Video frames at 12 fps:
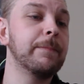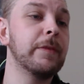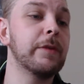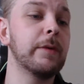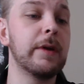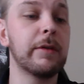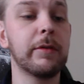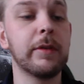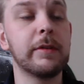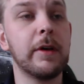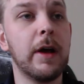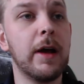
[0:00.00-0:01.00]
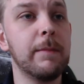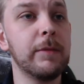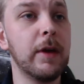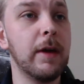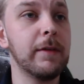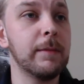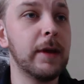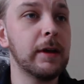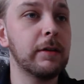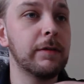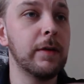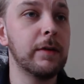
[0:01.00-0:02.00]
So in through the top, you have your
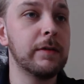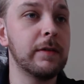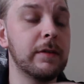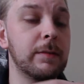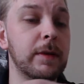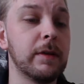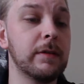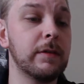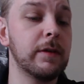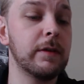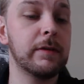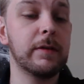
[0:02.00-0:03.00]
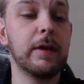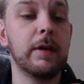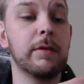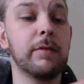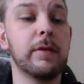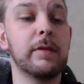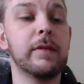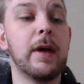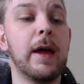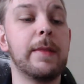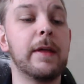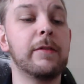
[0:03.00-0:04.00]
microphones and speakers you can see in through the
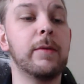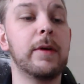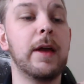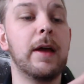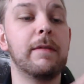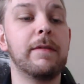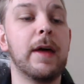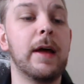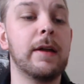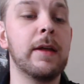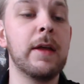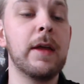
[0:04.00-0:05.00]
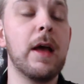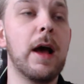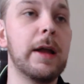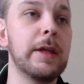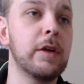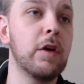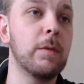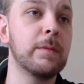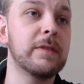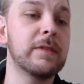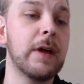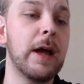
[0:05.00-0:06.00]
side. That's why you have that honeycomb
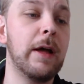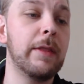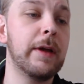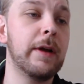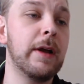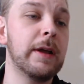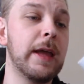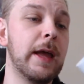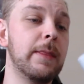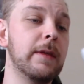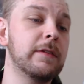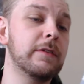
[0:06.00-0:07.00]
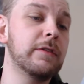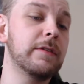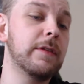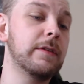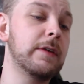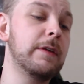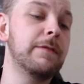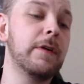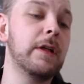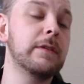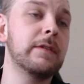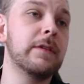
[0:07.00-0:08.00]
style there. Again, this is just the
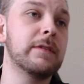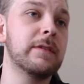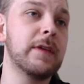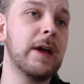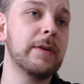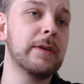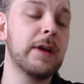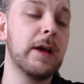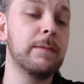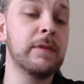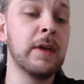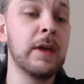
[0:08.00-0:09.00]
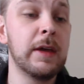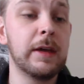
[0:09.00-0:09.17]
default. This is how it comes.